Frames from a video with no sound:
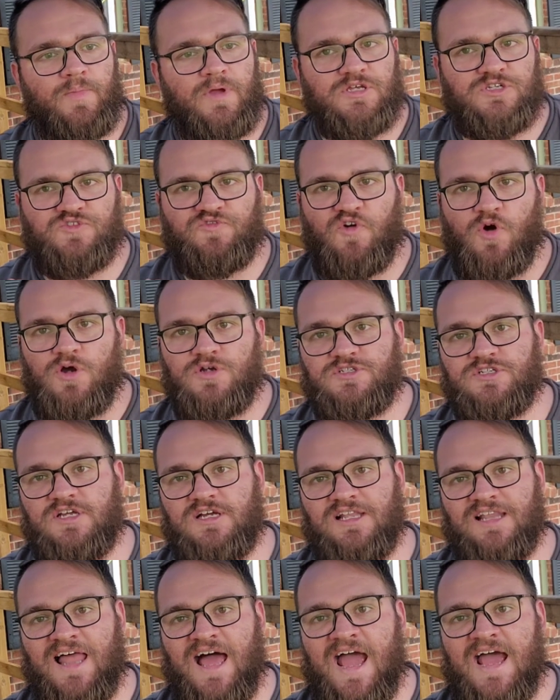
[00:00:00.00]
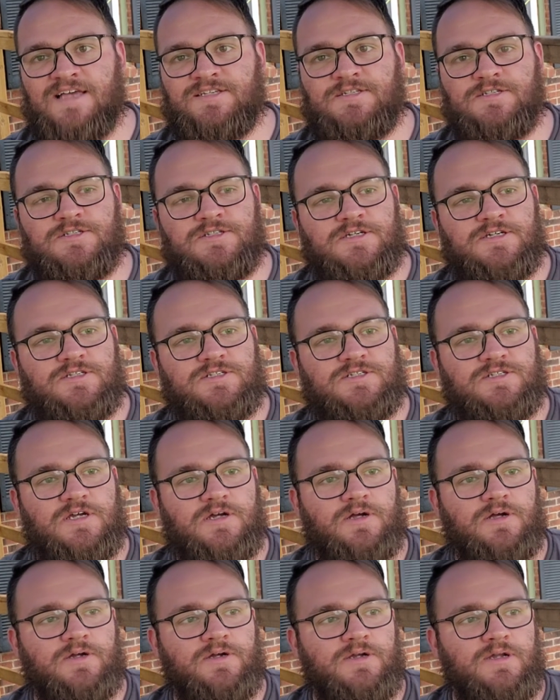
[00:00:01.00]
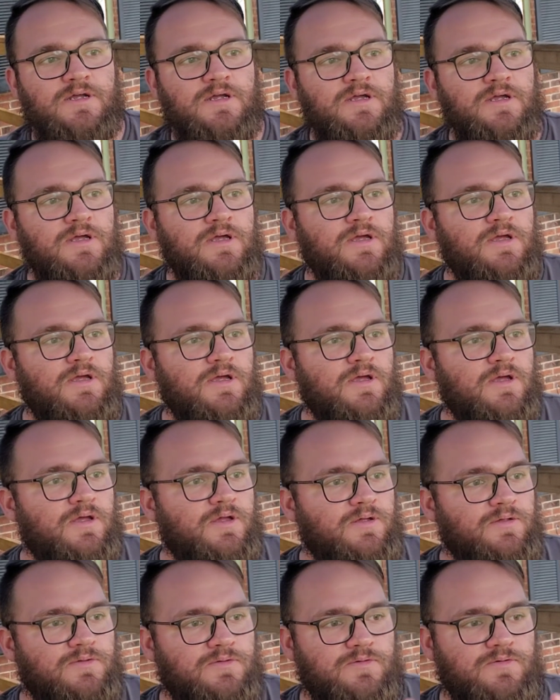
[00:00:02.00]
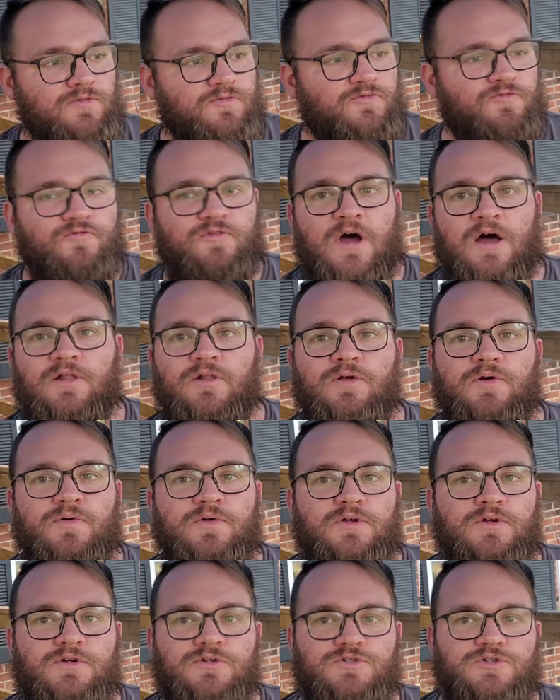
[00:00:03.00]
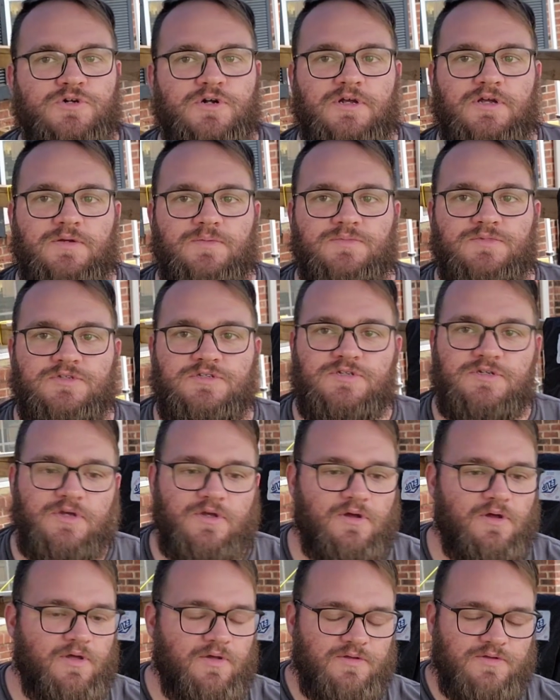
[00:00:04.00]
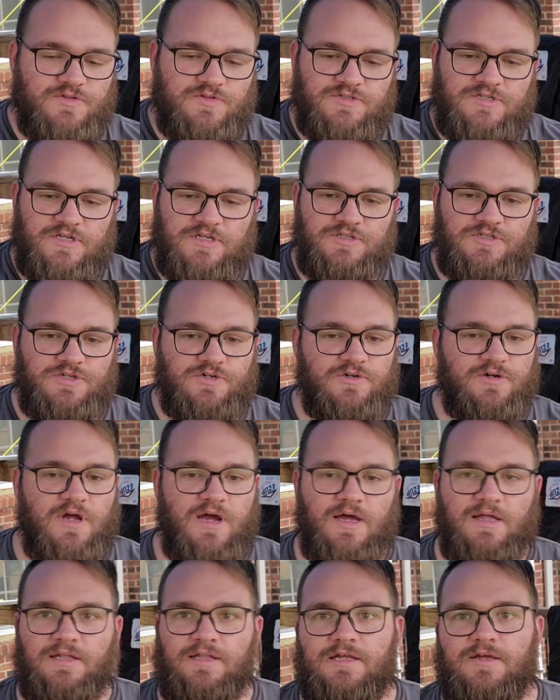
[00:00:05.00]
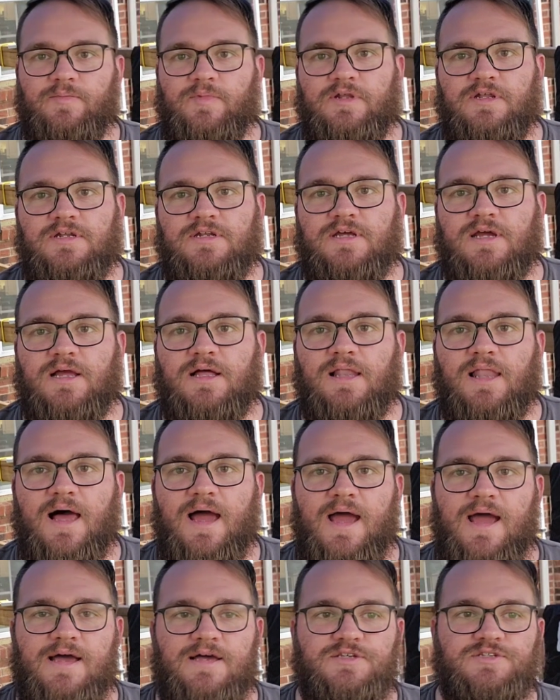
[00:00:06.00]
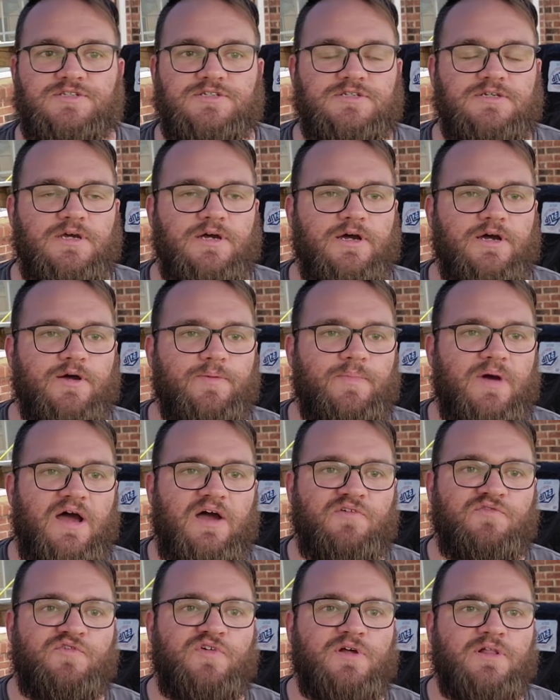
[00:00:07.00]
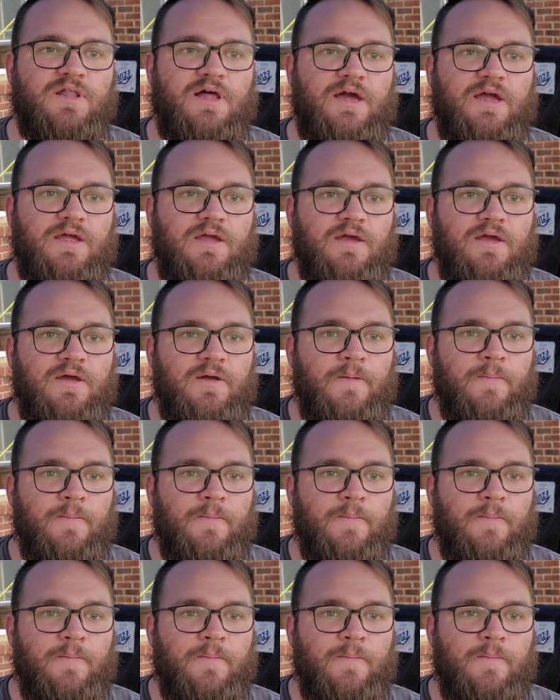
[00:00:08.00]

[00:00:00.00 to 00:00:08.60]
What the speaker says: As far as glass is concerned, follow your dreams. Since you're not limited to glass, I feel like,